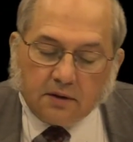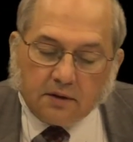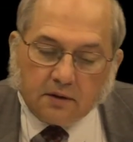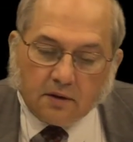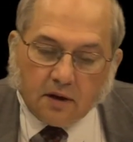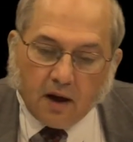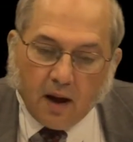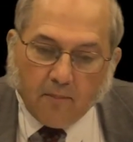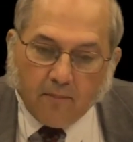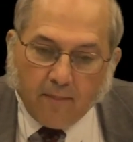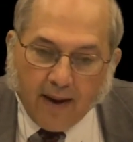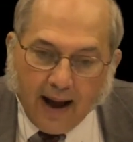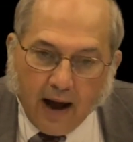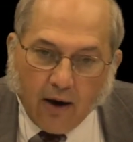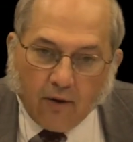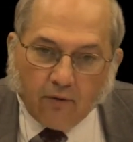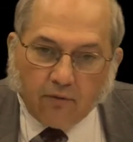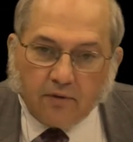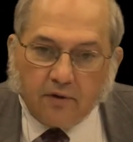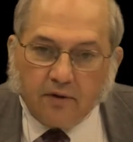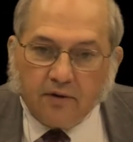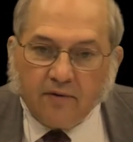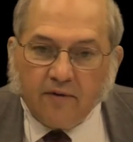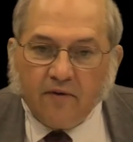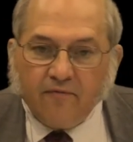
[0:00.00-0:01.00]

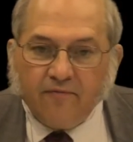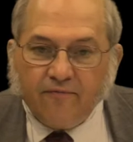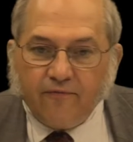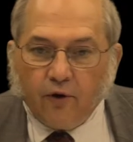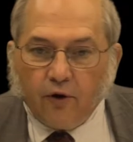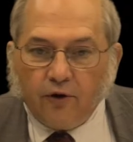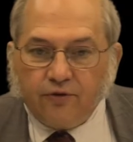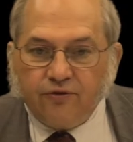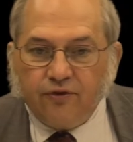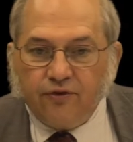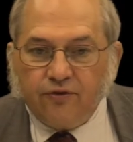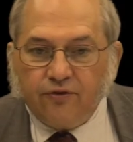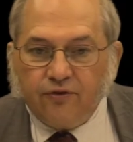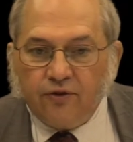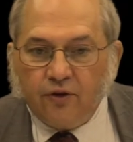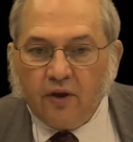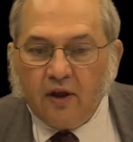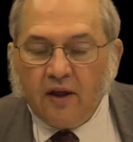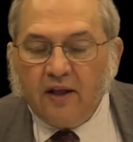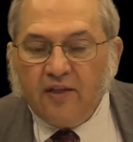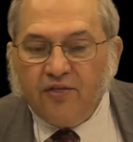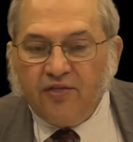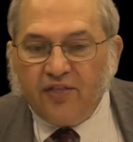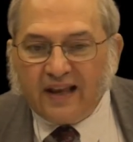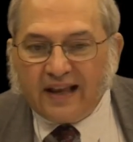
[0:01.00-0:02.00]
amount versus
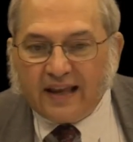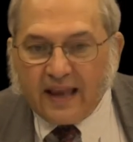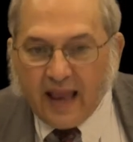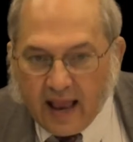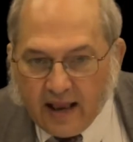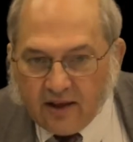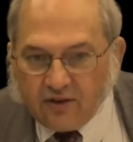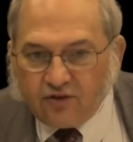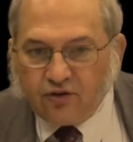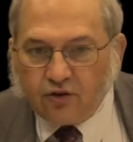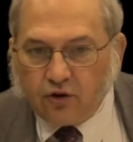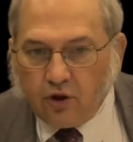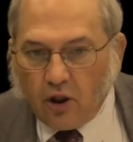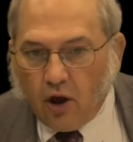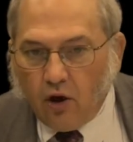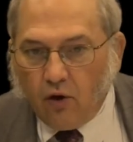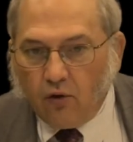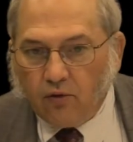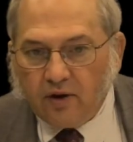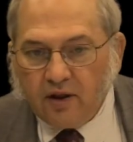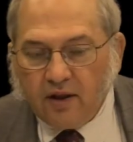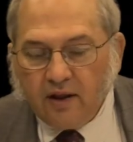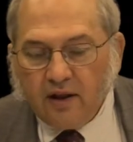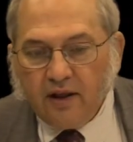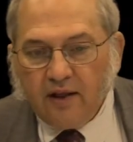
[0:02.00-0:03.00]
the
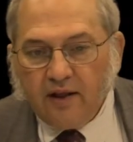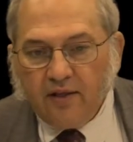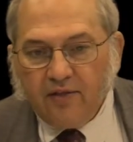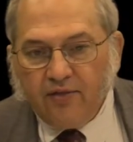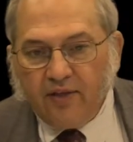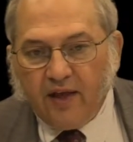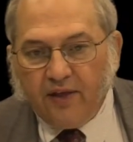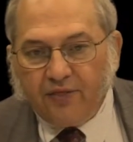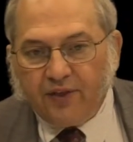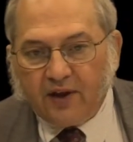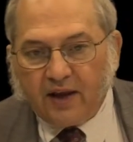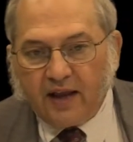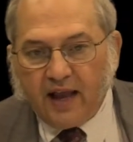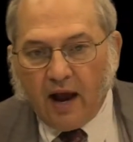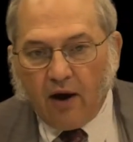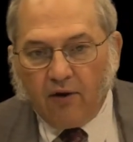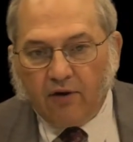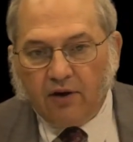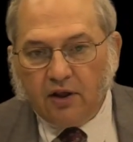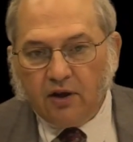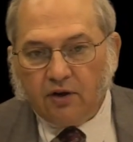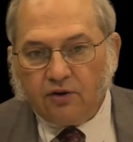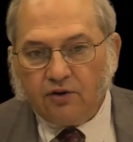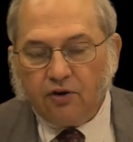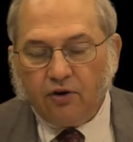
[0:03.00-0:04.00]
caseload that the
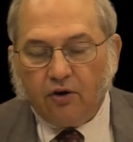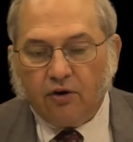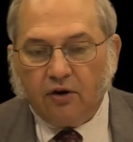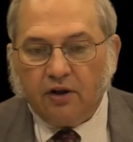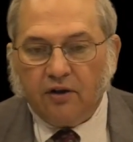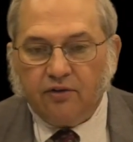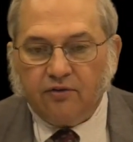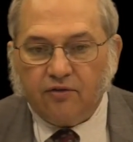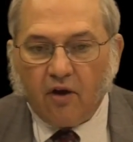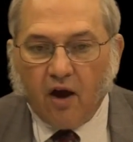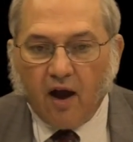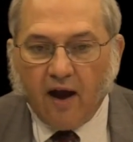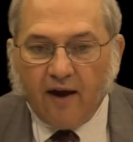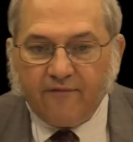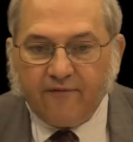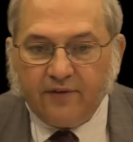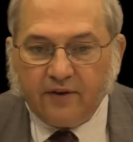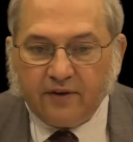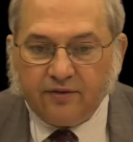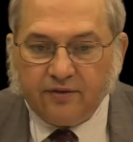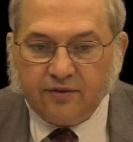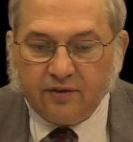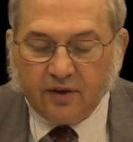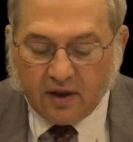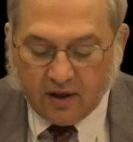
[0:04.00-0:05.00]
county attorney's
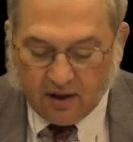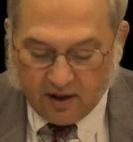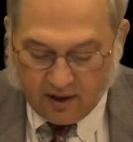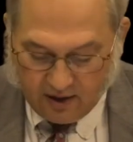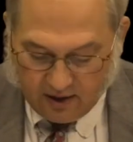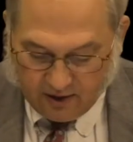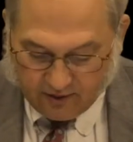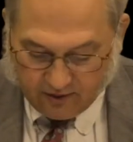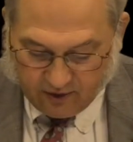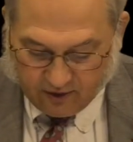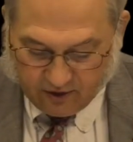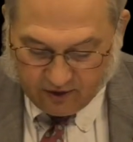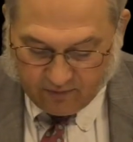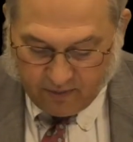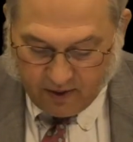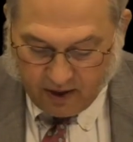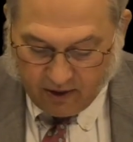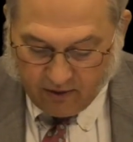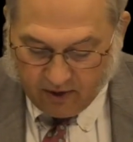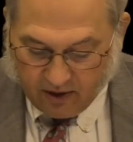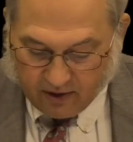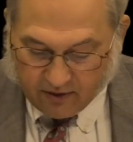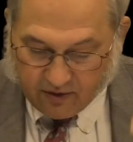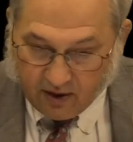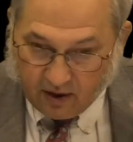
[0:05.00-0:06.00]
office is
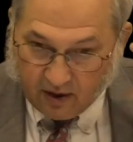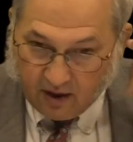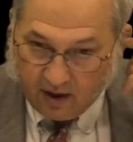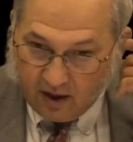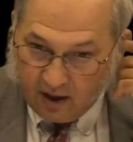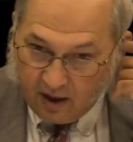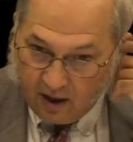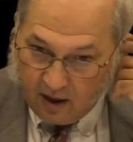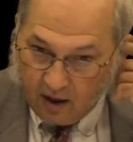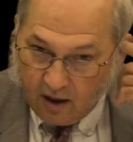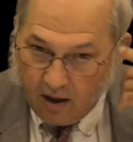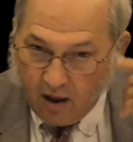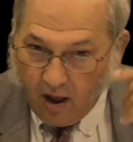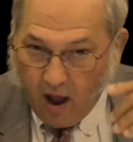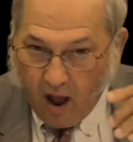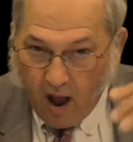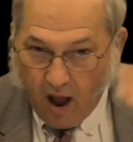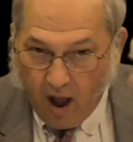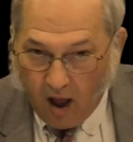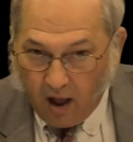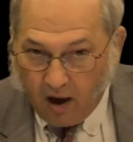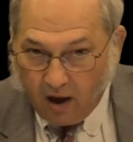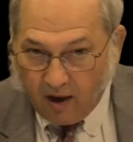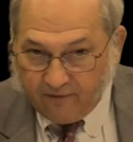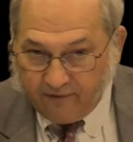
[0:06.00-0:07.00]
experiencing.
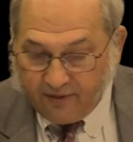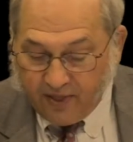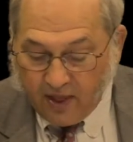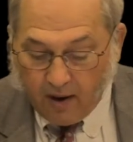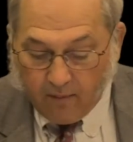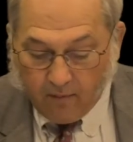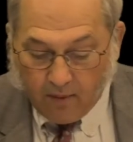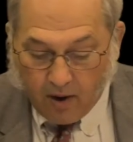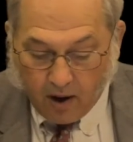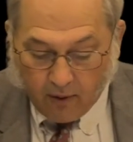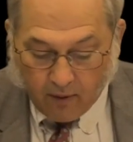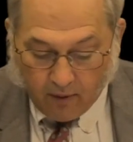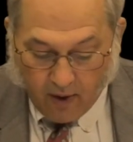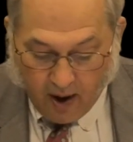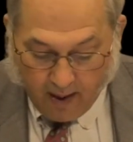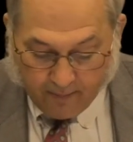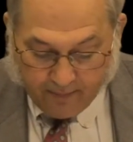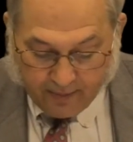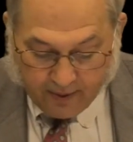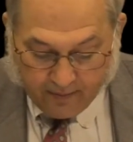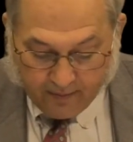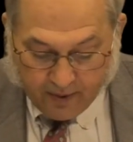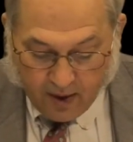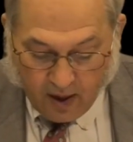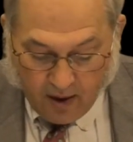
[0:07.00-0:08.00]
All of them are
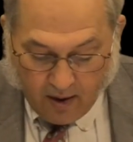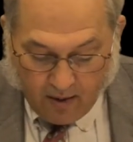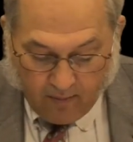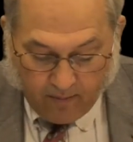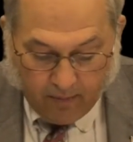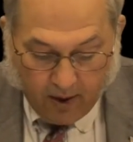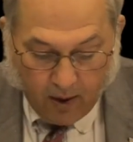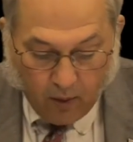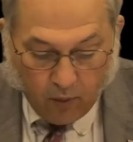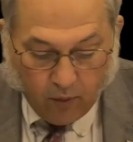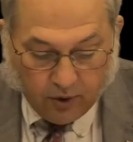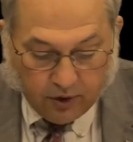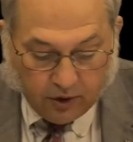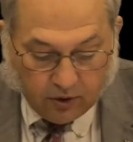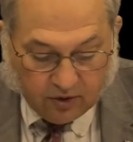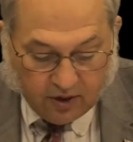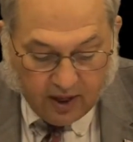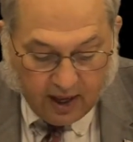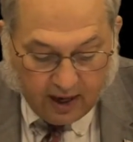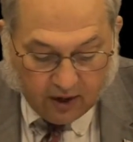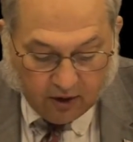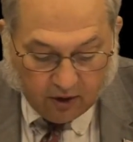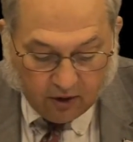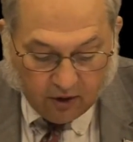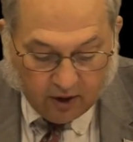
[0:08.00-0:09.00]
up, but when you
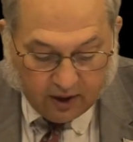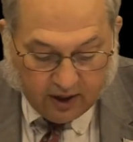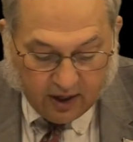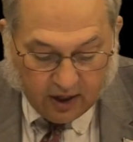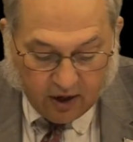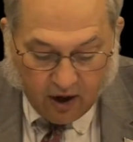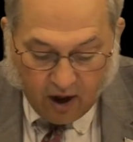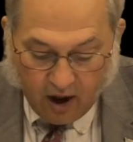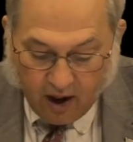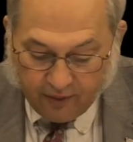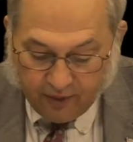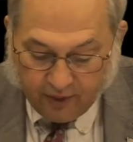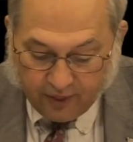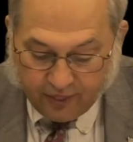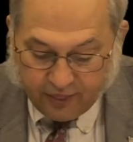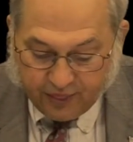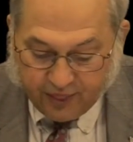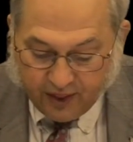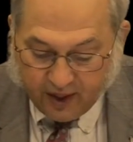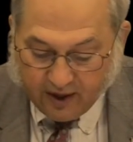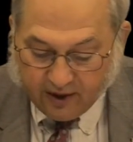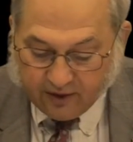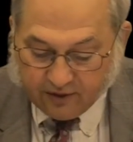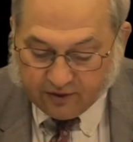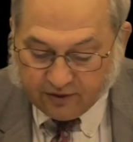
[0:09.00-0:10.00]
take a look at all the
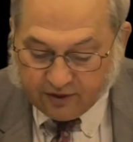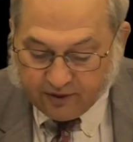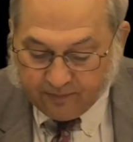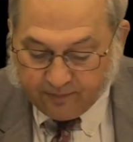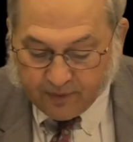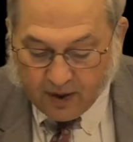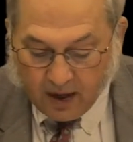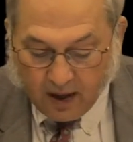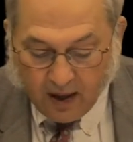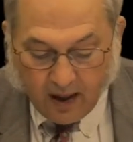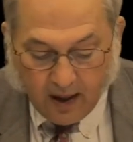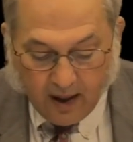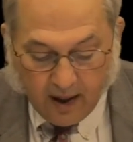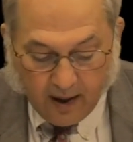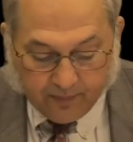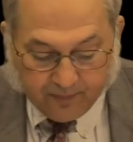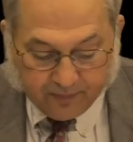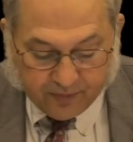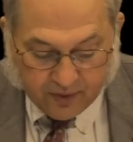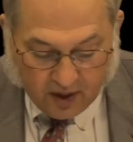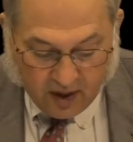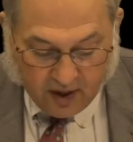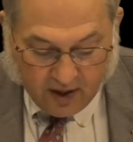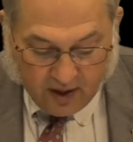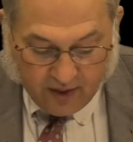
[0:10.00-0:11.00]
things that
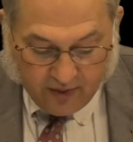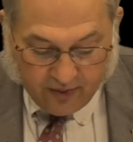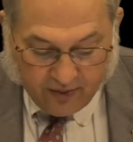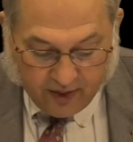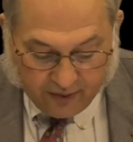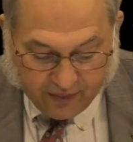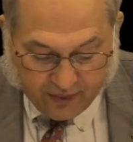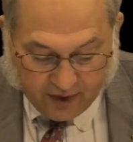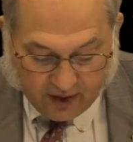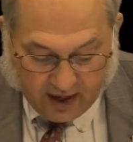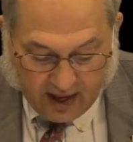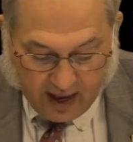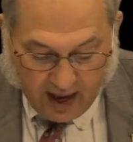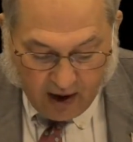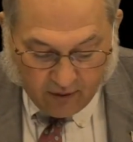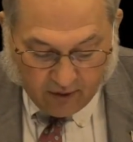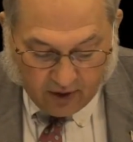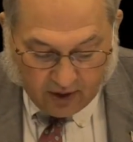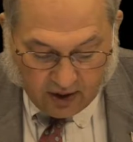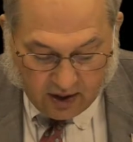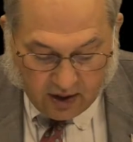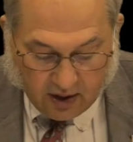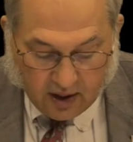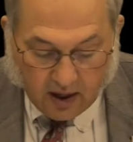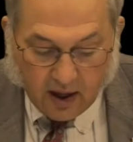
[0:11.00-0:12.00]
the
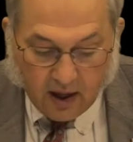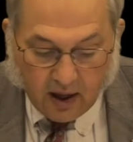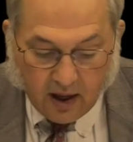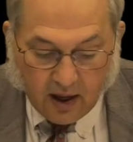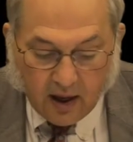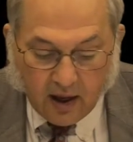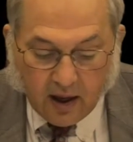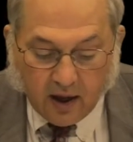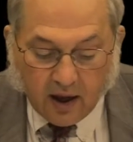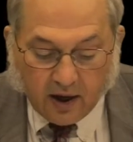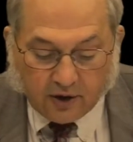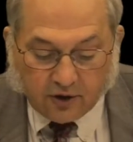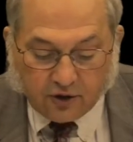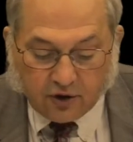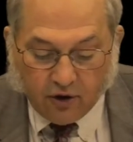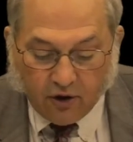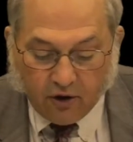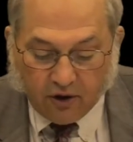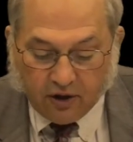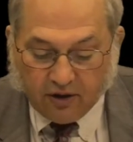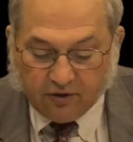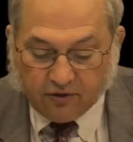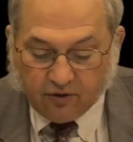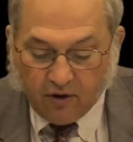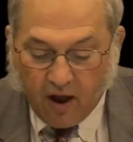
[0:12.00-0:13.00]
county
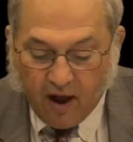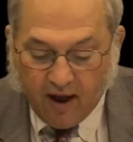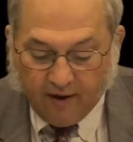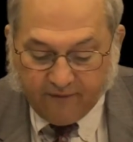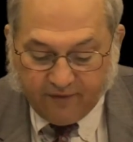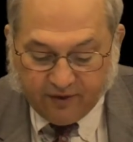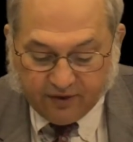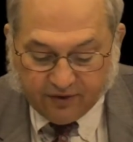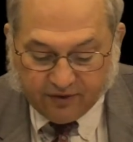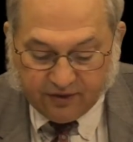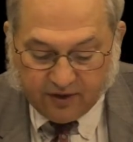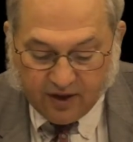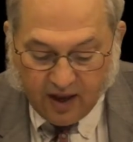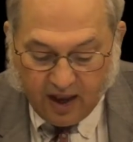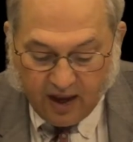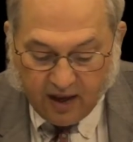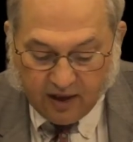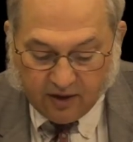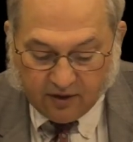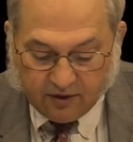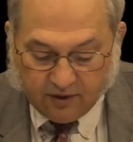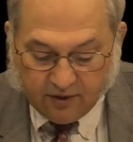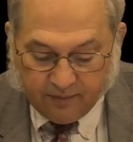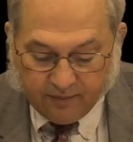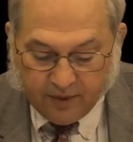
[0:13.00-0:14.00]
attorney's office
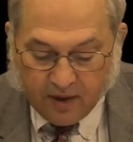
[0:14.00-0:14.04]
does,